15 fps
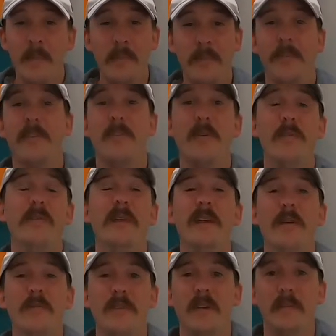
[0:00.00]
But this whole
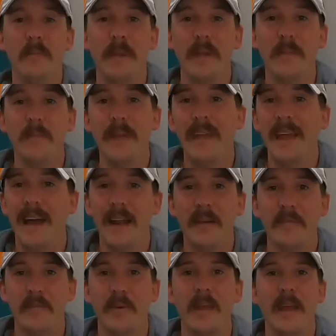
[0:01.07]
video is going to be me kind
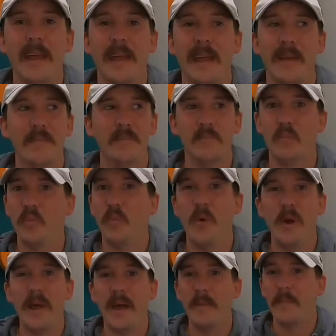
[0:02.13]
of looking at
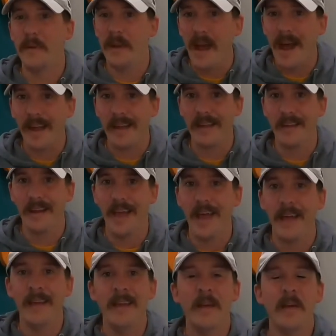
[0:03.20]
what I'm not good
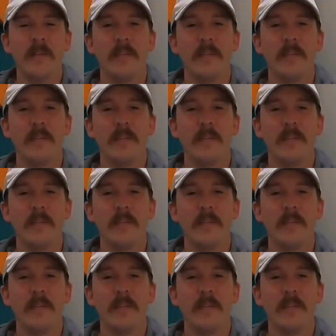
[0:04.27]
at.